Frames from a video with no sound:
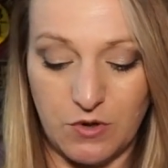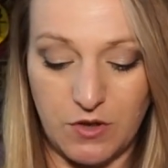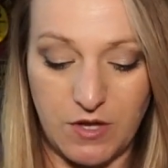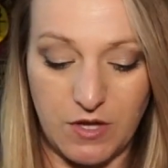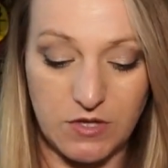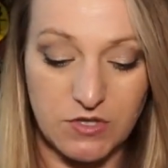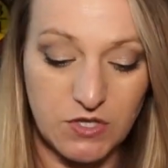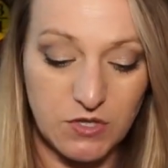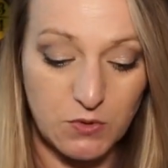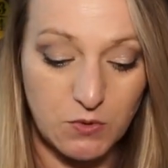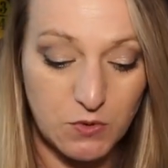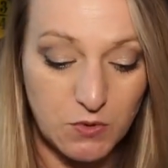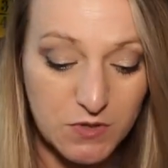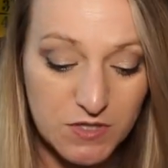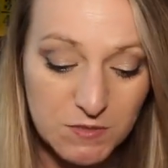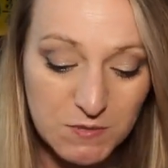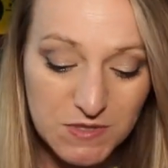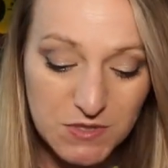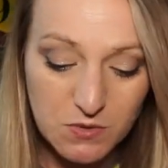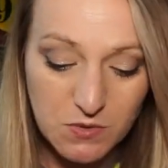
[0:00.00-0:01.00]
the two
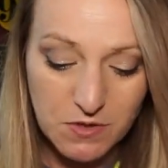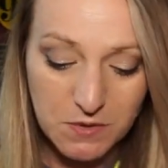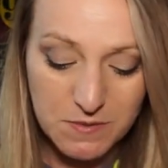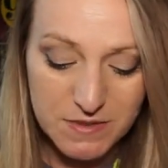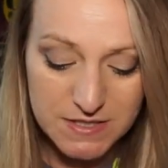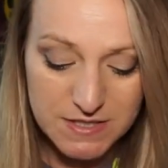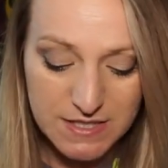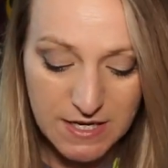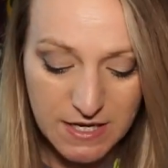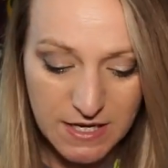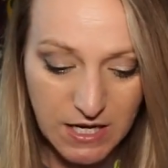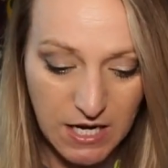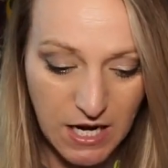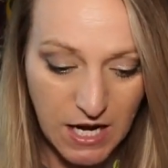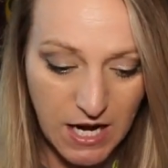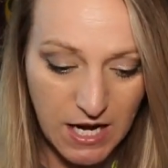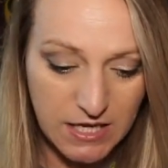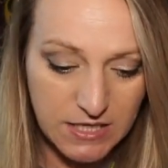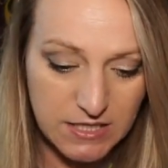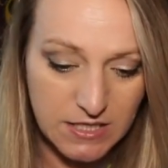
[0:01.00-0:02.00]
Christmas ornaments I
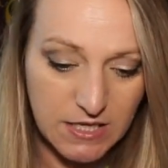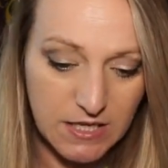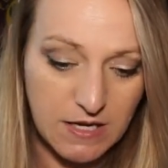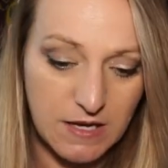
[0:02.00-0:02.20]
got